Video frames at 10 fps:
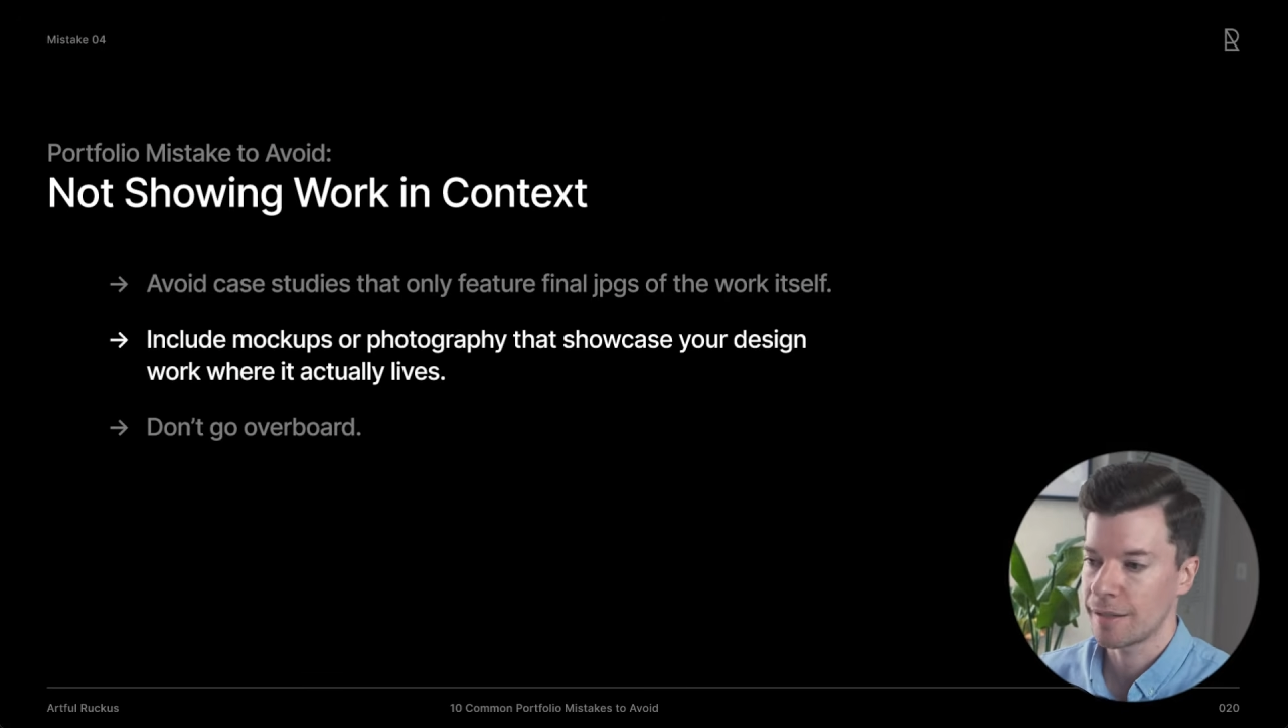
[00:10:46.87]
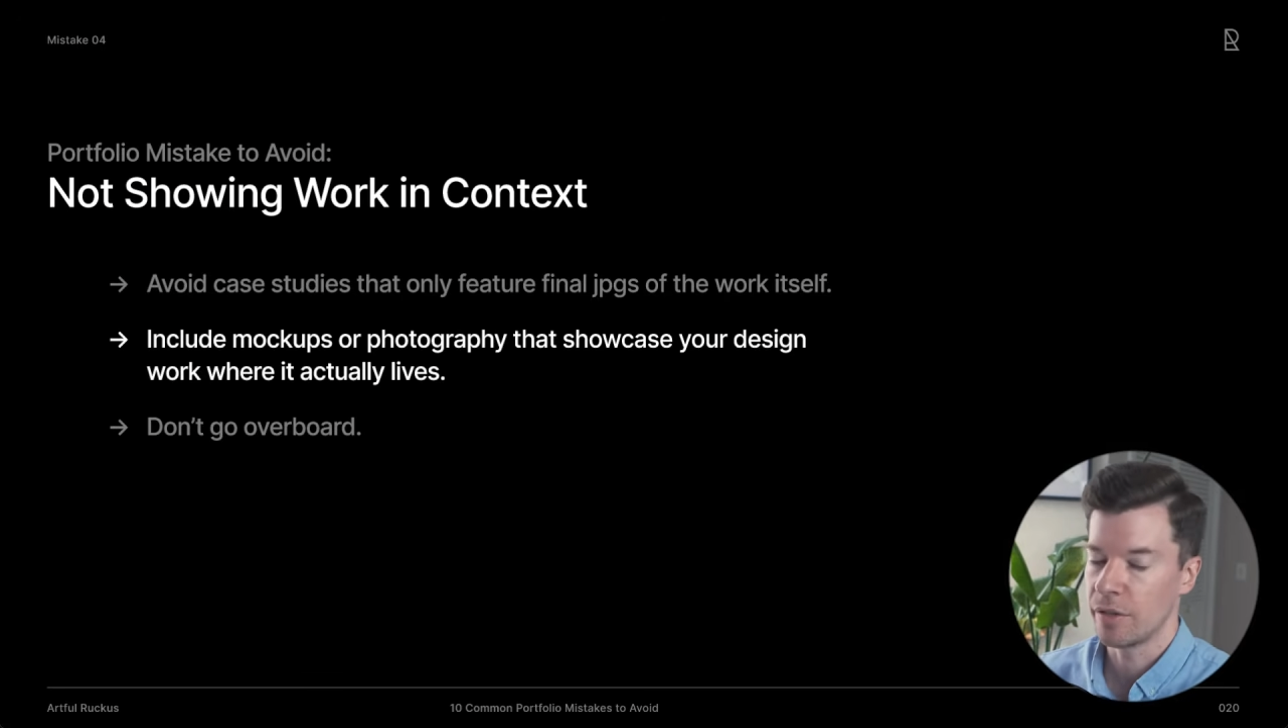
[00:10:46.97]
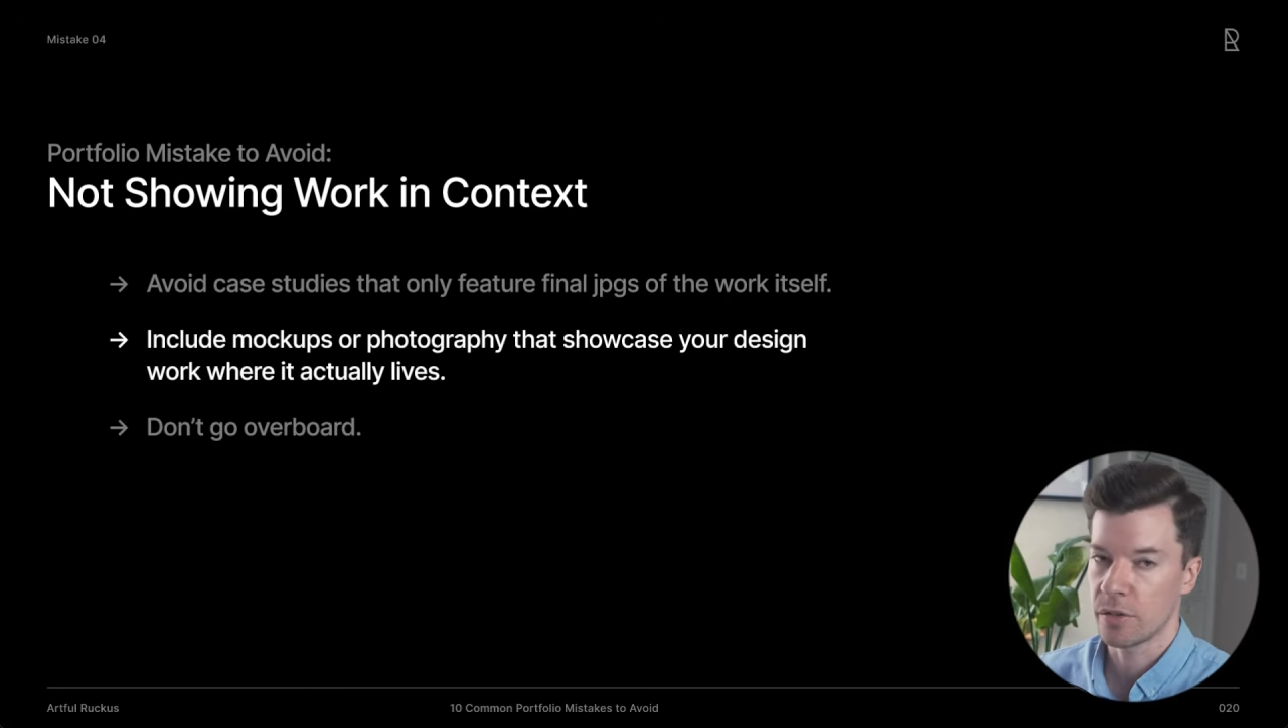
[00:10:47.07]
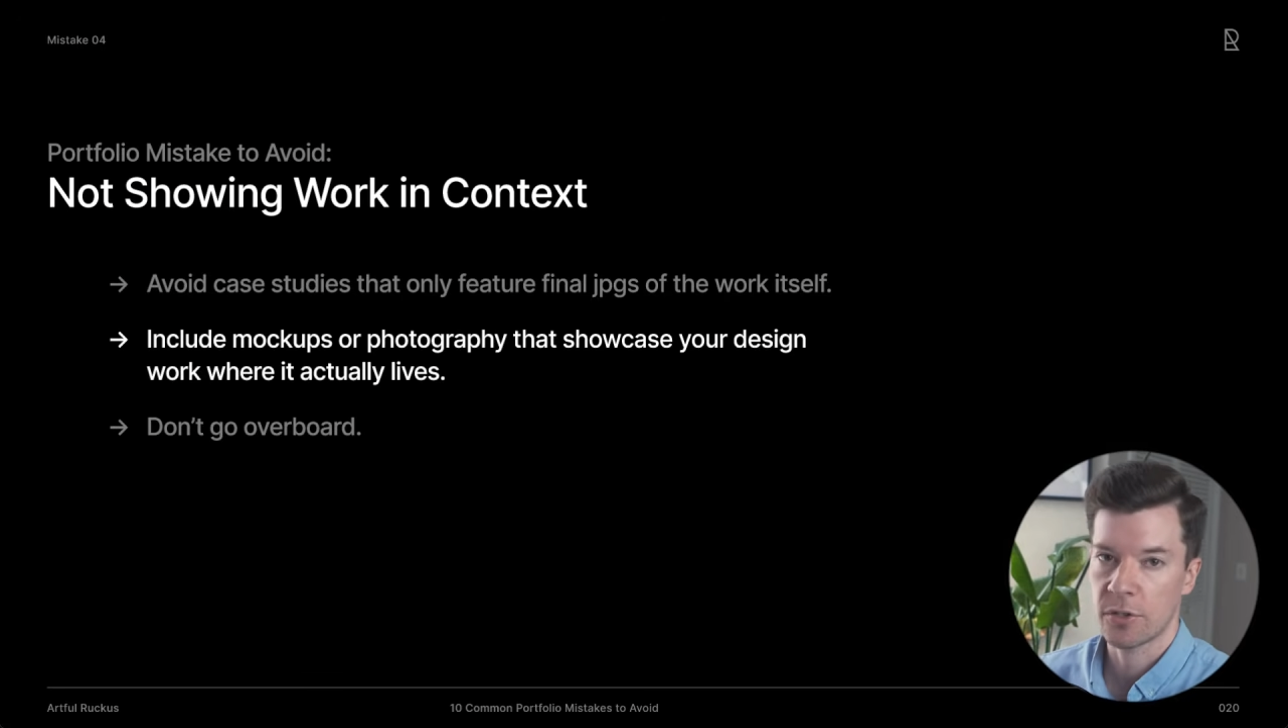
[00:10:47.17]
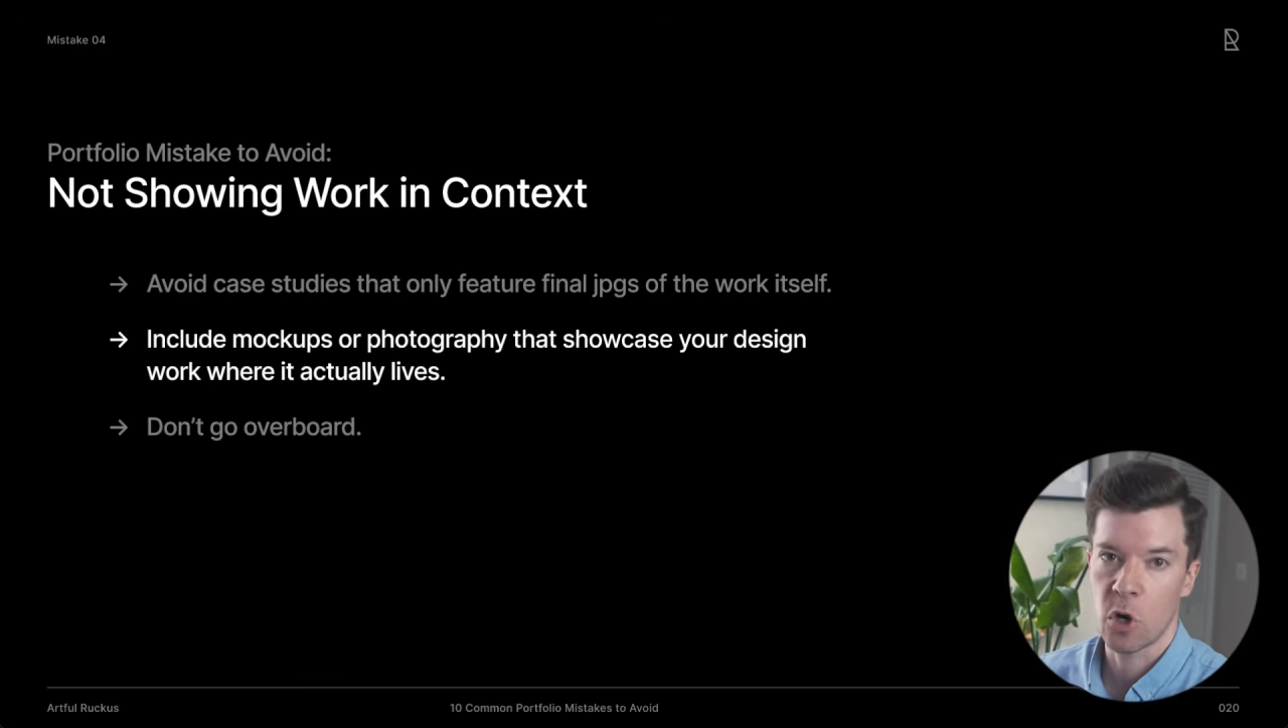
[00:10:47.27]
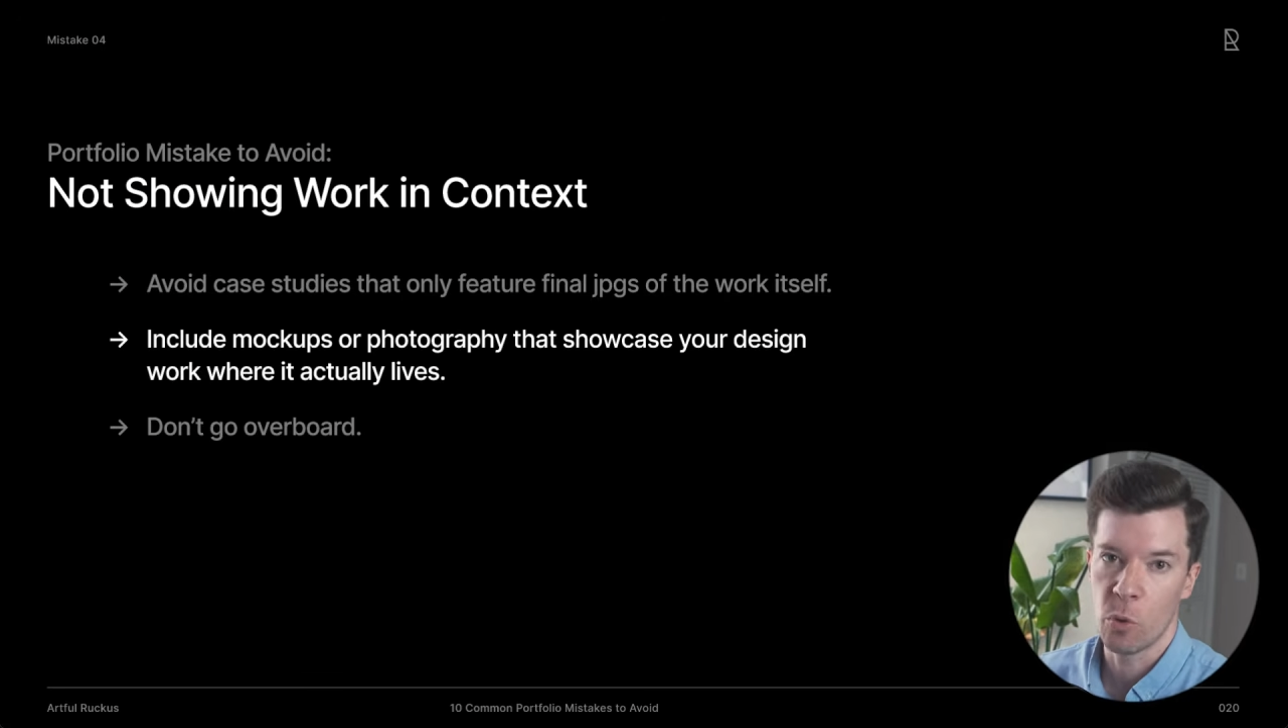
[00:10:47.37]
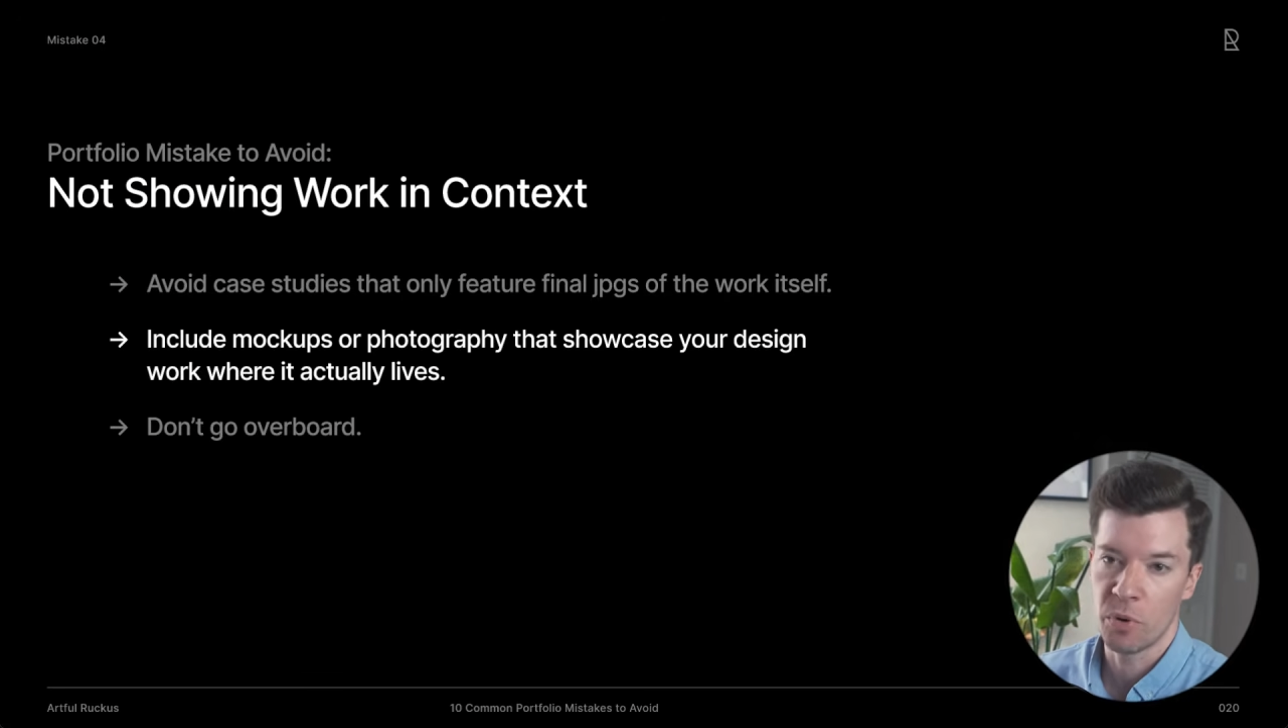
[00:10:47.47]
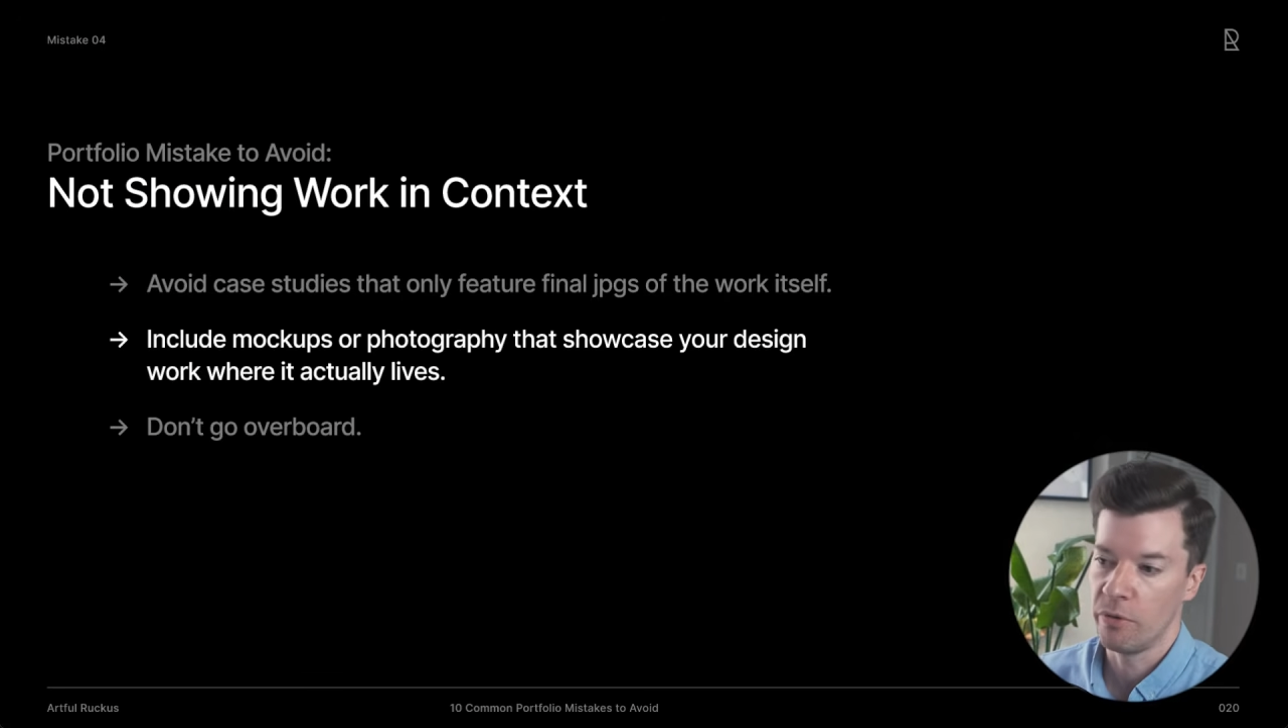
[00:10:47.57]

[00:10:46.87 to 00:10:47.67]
and the scope